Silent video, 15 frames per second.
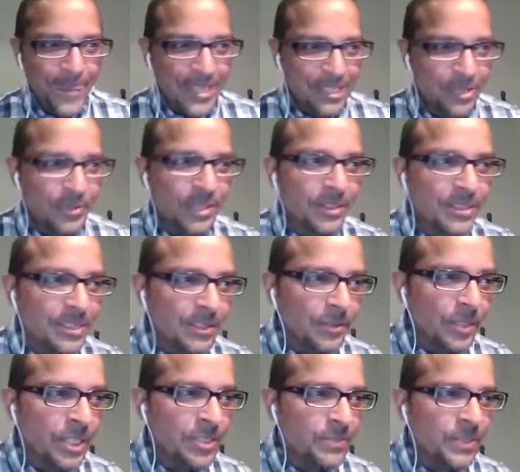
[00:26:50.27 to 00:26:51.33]
So
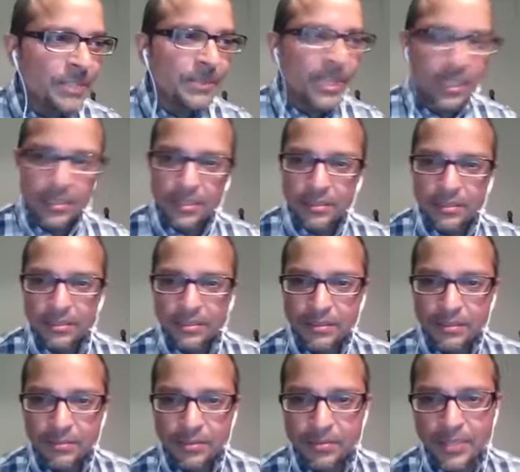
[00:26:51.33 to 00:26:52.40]
it's been about a year.
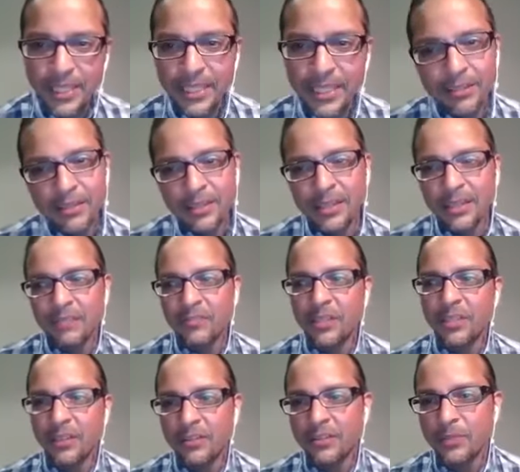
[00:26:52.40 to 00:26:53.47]
We're right now on an
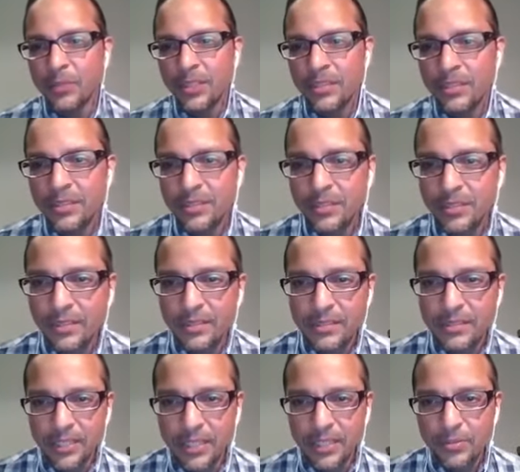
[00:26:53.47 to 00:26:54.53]
every other week
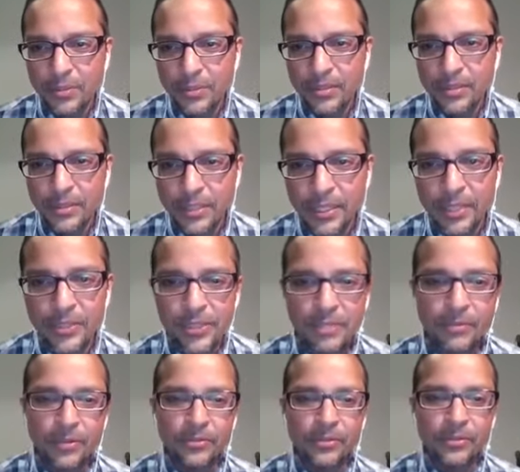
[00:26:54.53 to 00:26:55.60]
schedule.
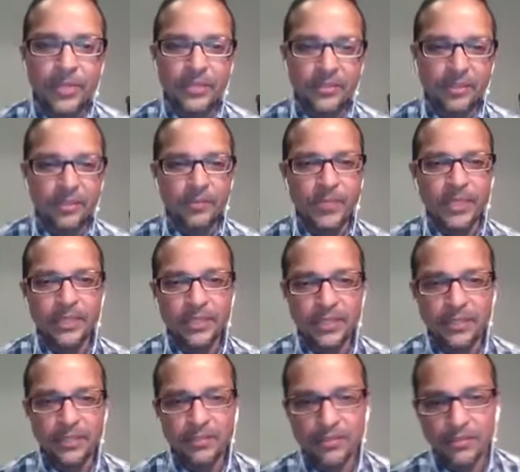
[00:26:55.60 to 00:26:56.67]
Jim also has another
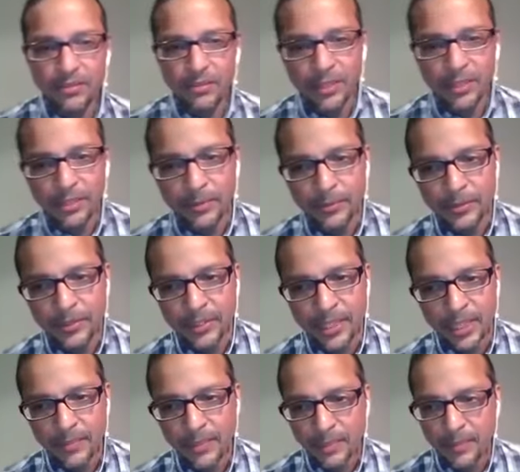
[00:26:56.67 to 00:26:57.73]
podcast with the
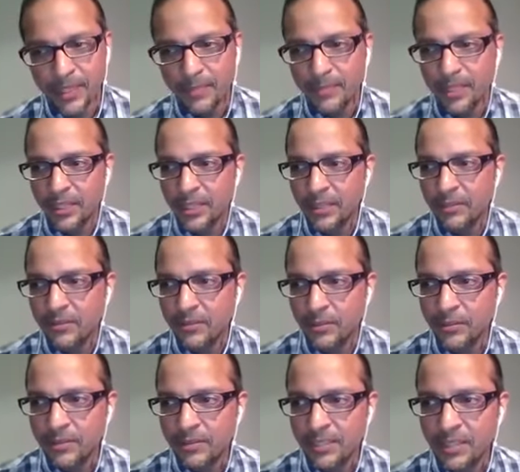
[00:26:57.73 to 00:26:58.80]
comic Pat McGann, so
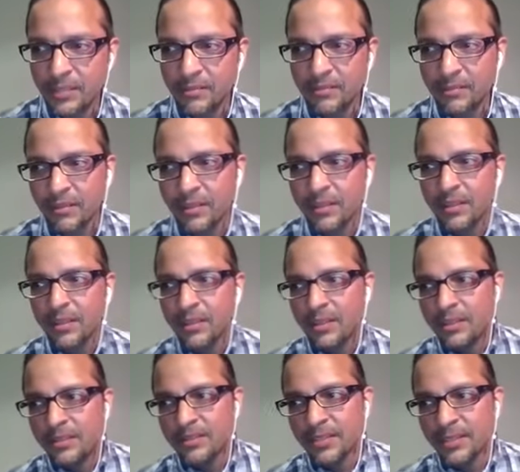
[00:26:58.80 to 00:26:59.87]
he's got
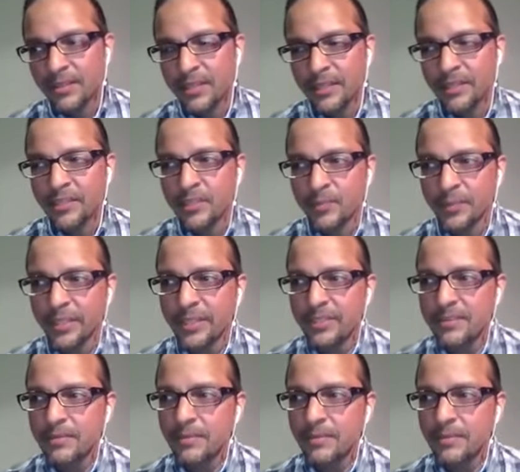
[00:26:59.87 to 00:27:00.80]
a lot on his plates.